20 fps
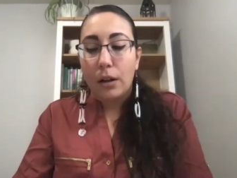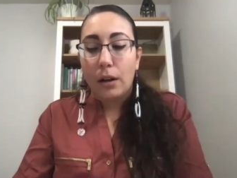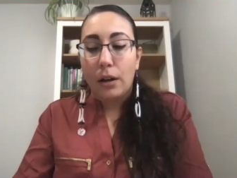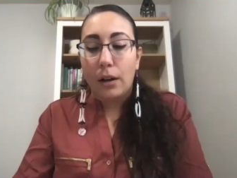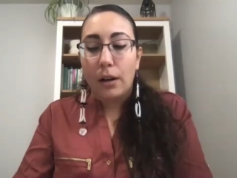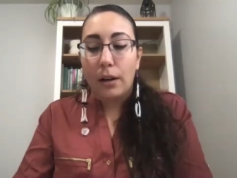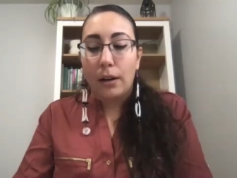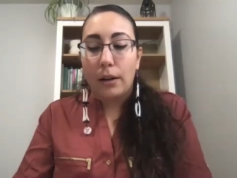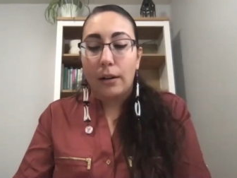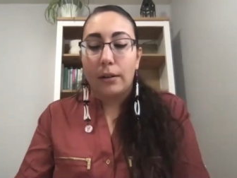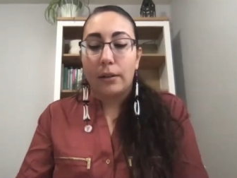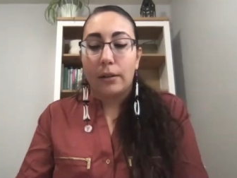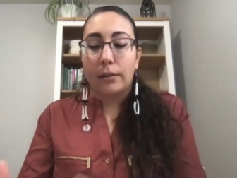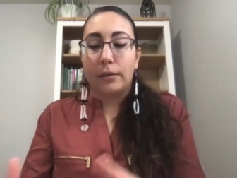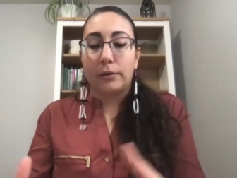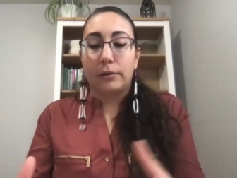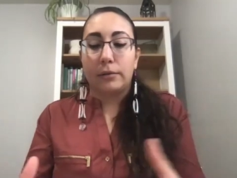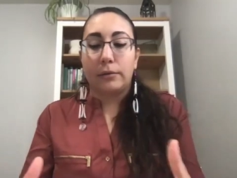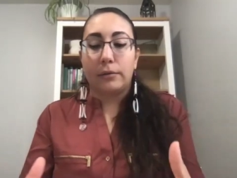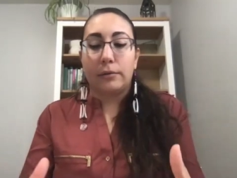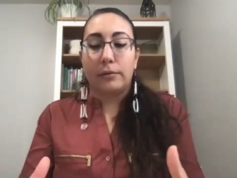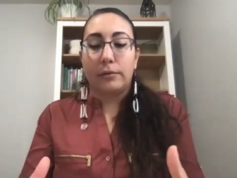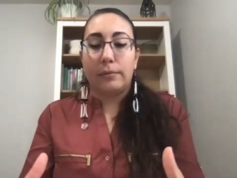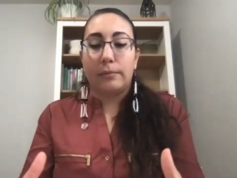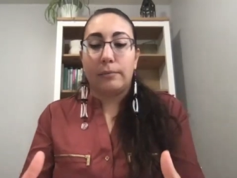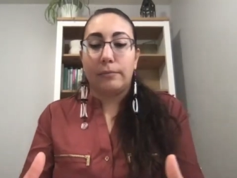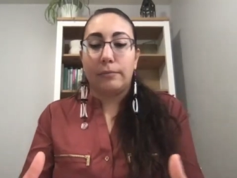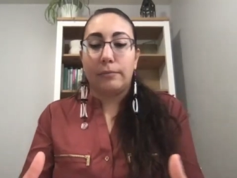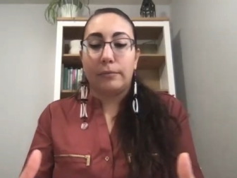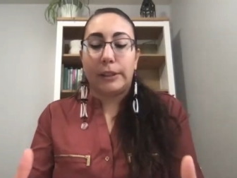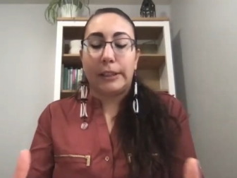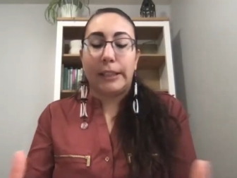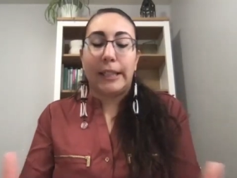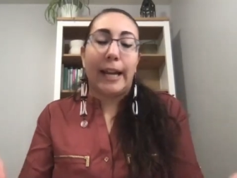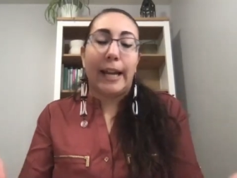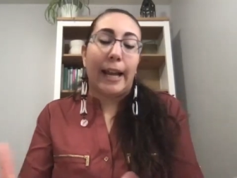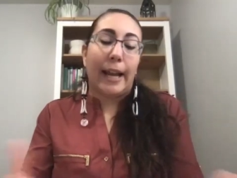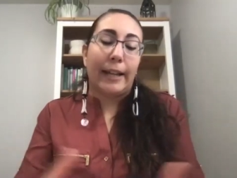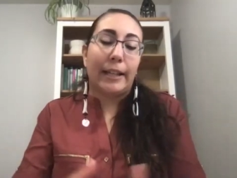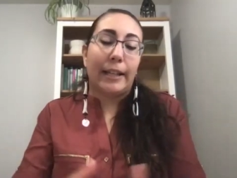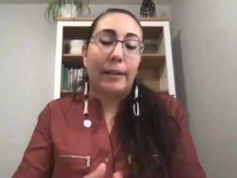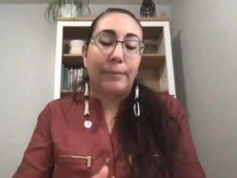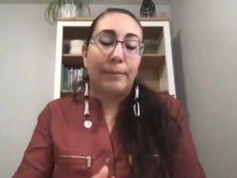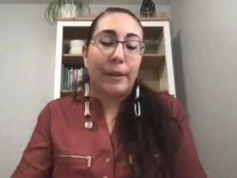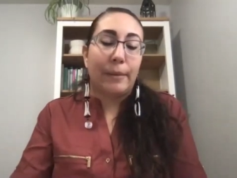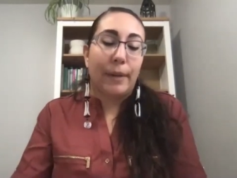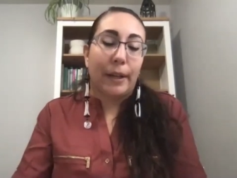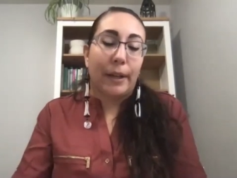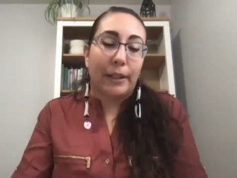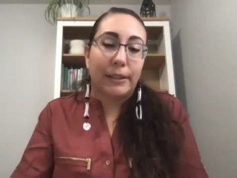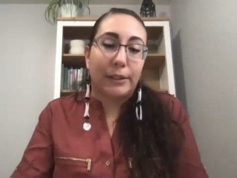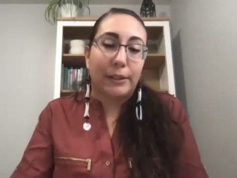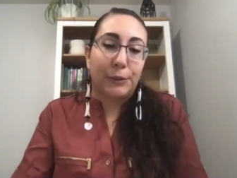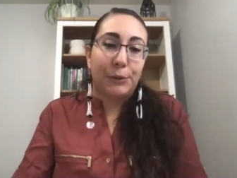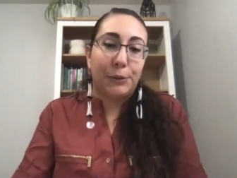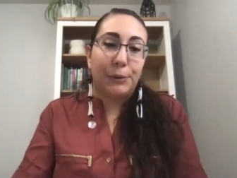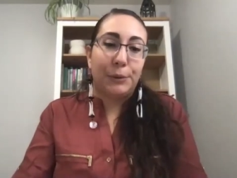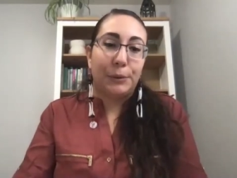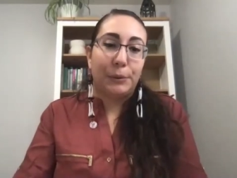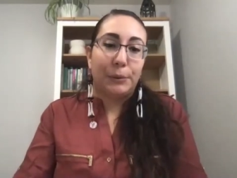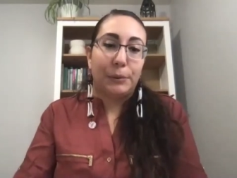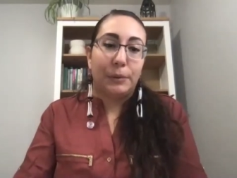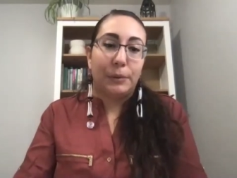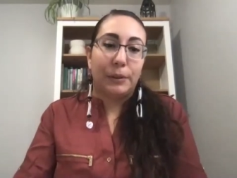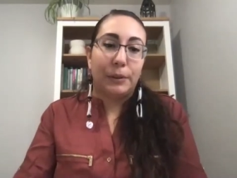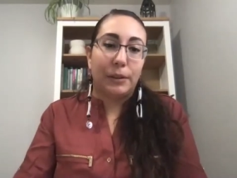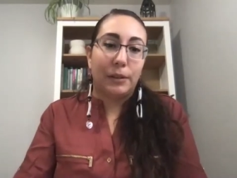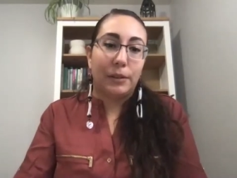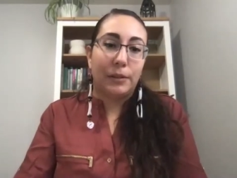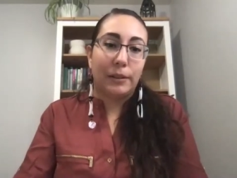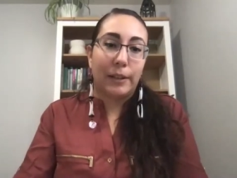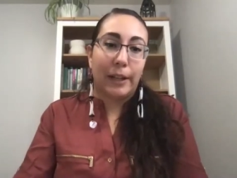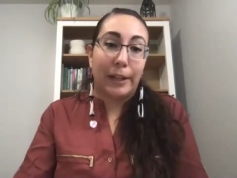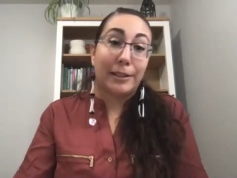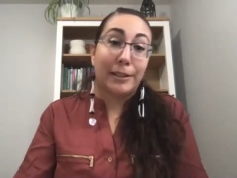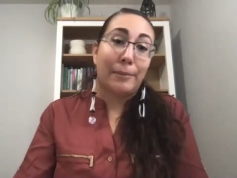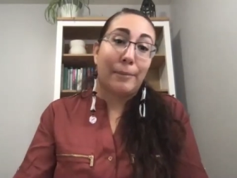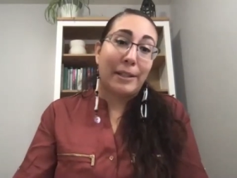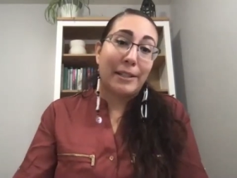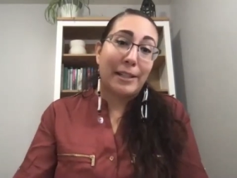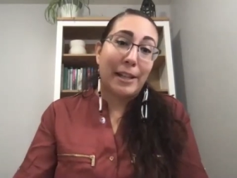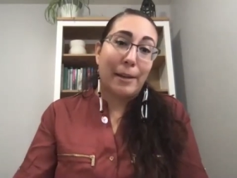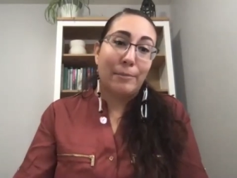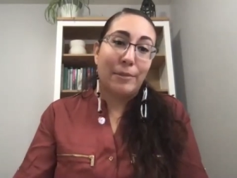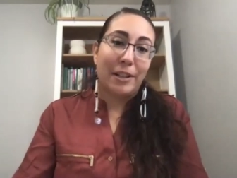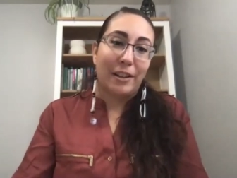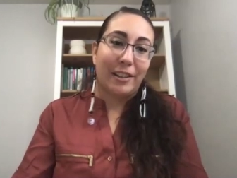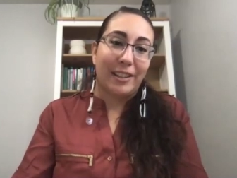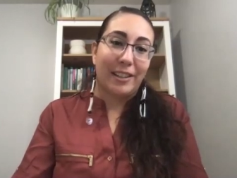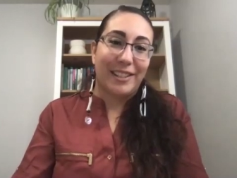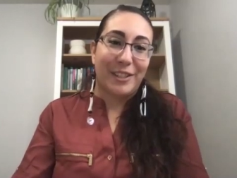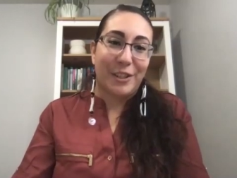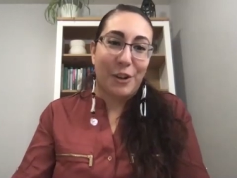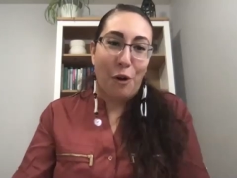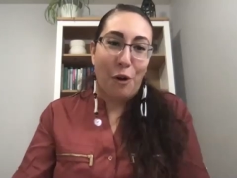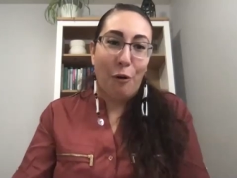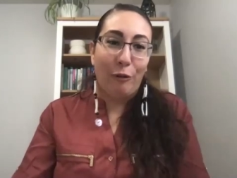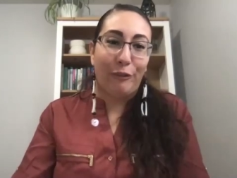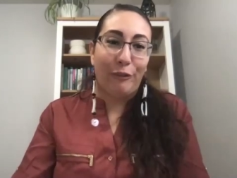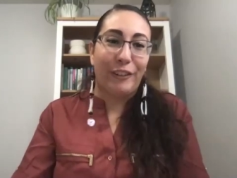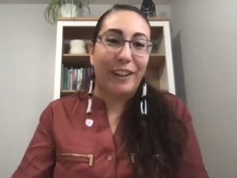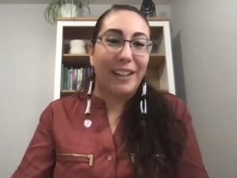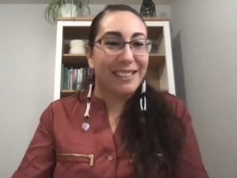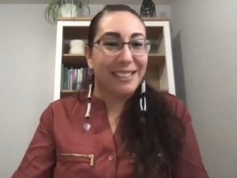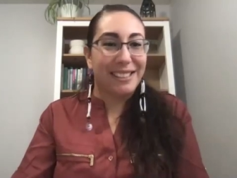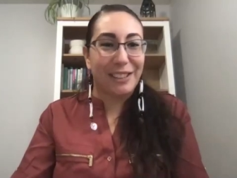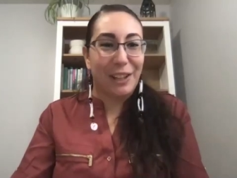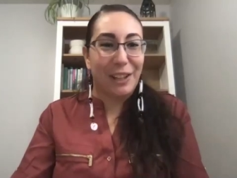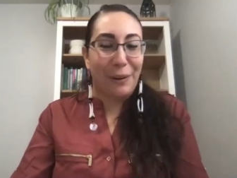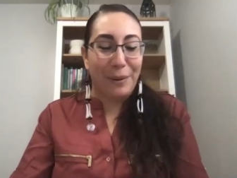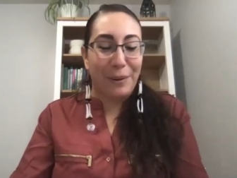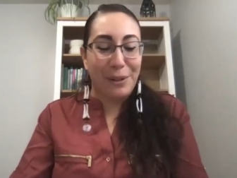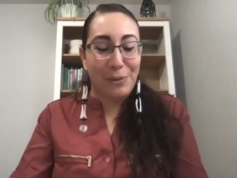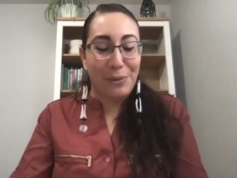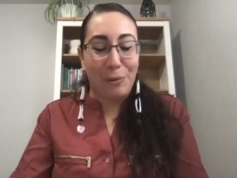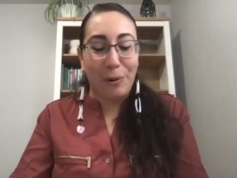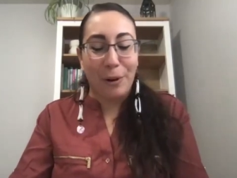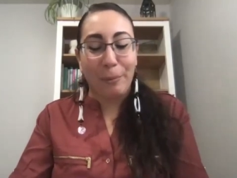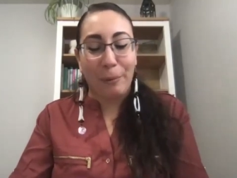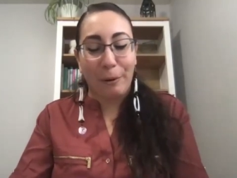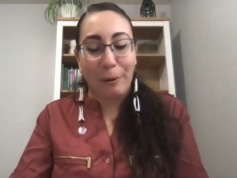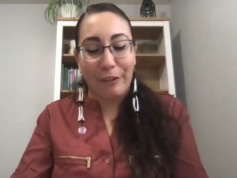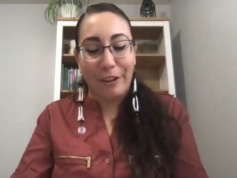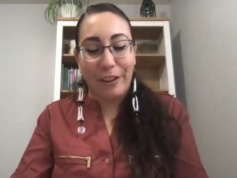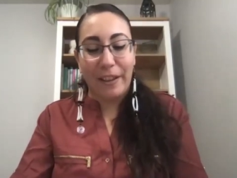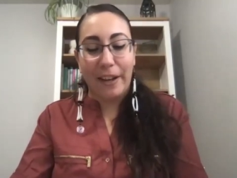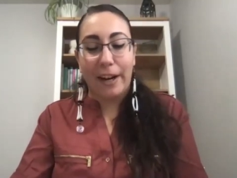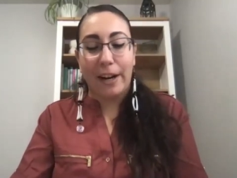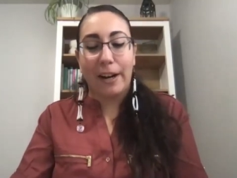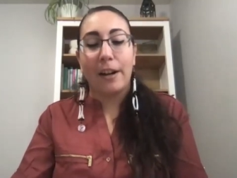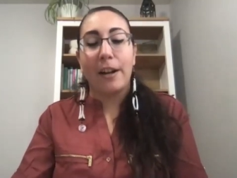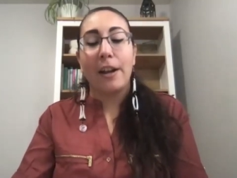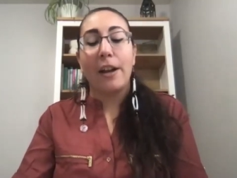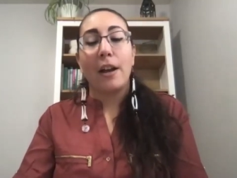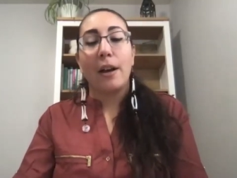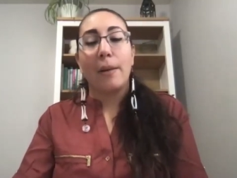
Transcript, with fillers: uh, today I keep them next to next to my Samsung stove because it's always warm over there.